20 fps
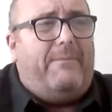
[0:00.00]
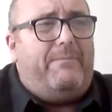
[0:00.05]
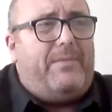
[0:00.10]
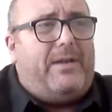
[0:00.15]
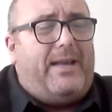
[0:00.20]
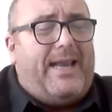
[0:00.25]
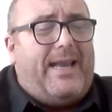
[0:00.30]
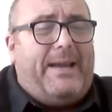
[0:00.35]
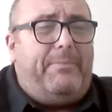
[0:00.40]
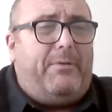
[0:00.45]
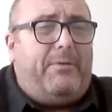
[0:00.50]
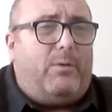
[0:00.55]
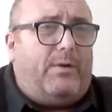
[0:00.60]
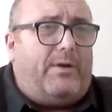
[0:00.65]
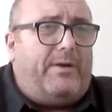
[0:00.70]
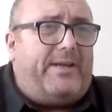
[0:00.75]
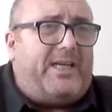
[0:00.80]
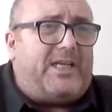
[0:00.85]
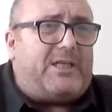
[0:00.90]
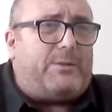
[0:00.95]
Labour
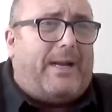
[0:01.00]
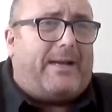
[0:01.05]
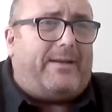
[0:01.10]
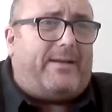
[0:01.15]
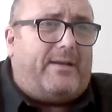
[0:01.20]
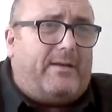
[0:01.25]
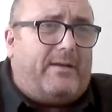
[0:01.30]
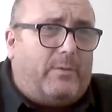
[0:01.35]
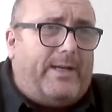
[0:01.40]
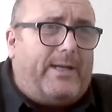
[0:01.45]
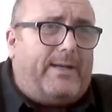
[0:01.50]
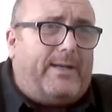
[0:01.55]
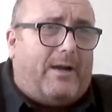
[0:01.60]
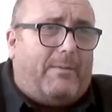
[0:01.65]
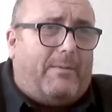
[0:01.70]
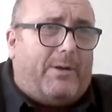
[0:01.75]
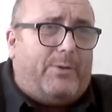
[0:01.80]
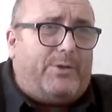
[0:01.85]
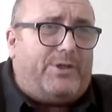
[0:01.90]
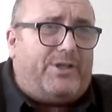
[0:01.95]
weren't expecting to win
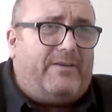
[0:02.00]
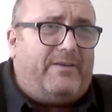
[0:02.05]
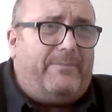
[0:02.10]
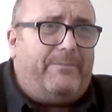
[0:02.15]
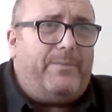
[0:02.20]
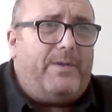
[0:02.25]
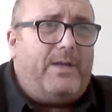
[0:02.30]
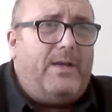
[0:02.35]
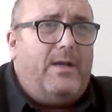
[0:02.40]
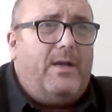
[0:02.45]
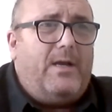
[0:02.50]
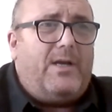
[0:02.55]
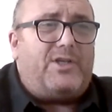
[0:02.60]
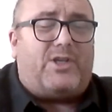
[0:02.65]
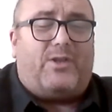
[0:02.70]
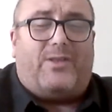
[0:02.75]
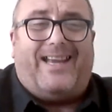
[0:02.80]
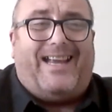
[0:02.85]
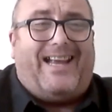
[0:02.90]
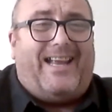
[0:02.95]
their motion,
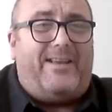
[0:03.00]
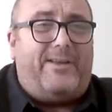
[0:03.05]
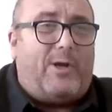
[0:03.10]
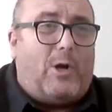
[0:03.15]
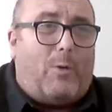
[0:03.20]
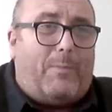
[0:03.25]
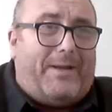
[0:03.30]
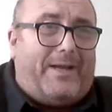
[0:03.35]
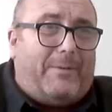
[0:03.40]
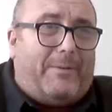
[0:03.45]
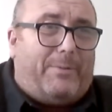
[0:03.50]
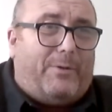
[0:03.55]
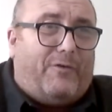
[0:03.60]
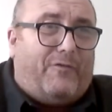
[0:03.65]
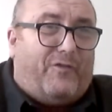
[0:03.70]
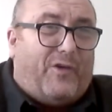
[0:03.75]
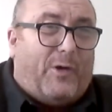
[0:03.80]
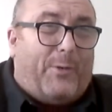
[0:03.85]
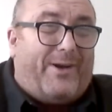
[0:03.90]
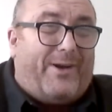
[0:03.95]
so they had nobody to
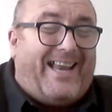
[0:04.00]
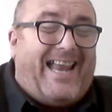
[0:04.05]
put forward.